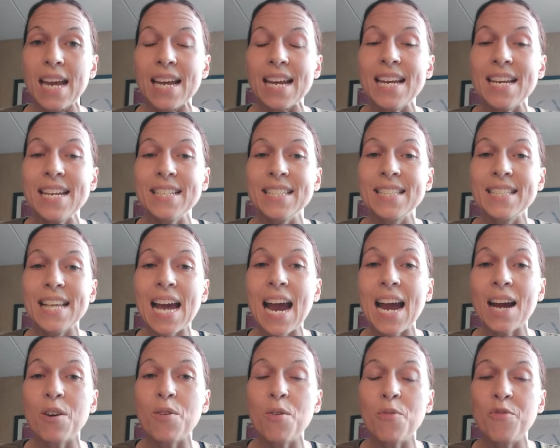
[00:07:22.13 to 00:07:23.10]
He
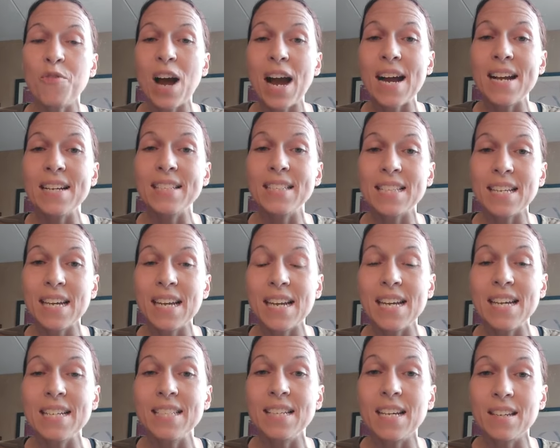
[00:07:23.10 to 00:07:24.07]
sacrificed
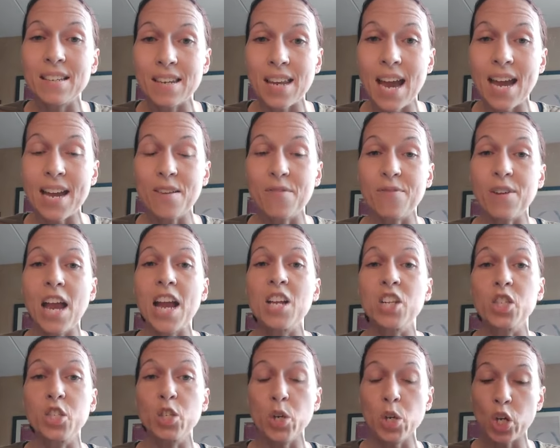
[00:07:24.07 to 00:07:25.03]
his life
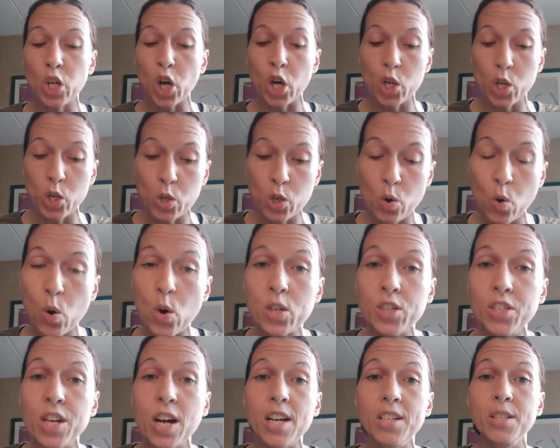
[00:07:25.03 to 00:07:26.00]
and took your
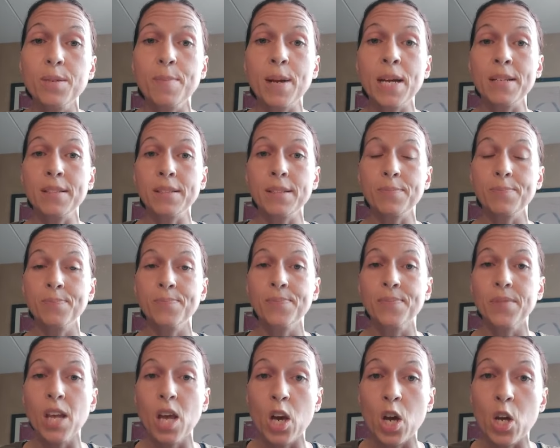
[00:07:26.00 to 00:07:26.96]
judgment,
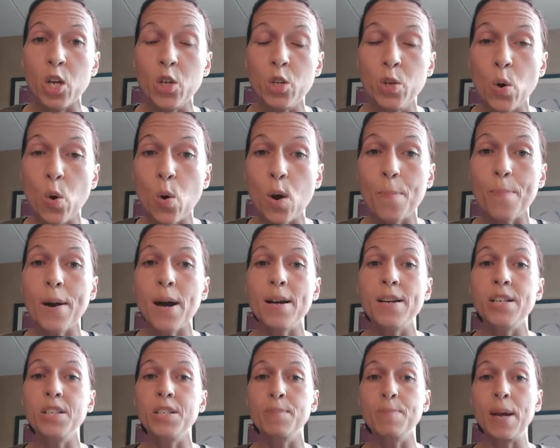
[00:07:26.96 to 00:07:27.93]
your
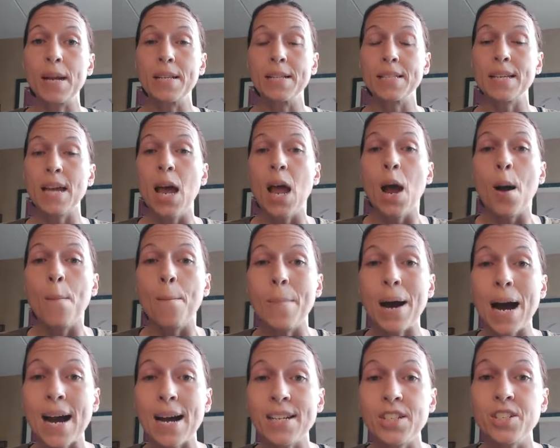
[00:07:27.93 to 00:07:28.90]
punishment,
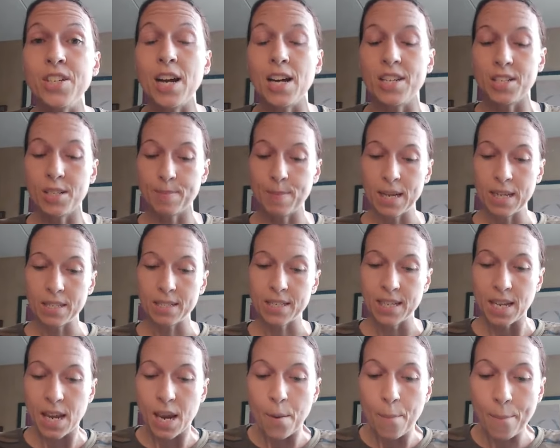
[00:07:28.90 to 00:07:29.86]
my
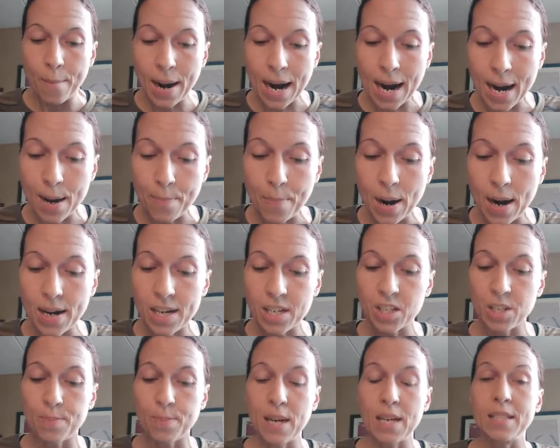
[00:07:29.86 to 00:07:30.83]
judgment, my
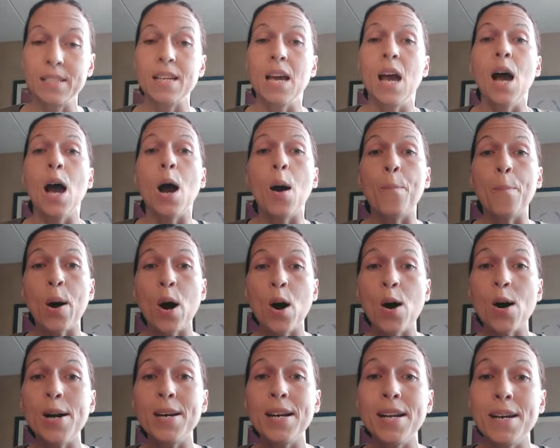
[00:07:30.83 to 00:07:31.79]
punishment
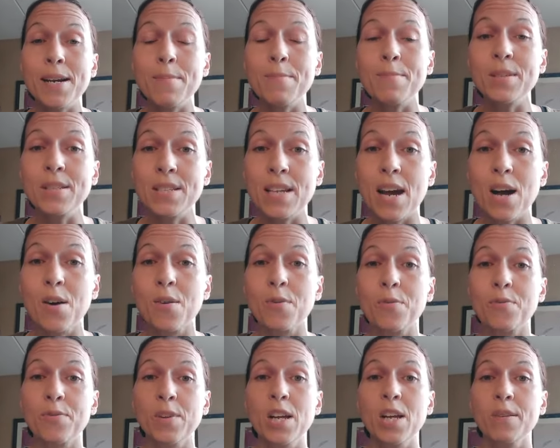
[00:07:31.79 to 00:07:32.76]
upon
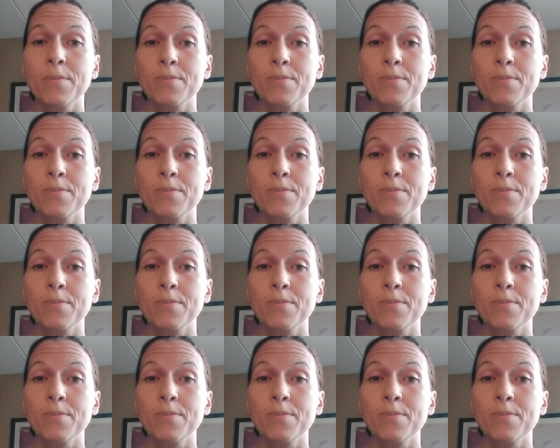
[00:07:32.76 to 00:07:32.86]
himself.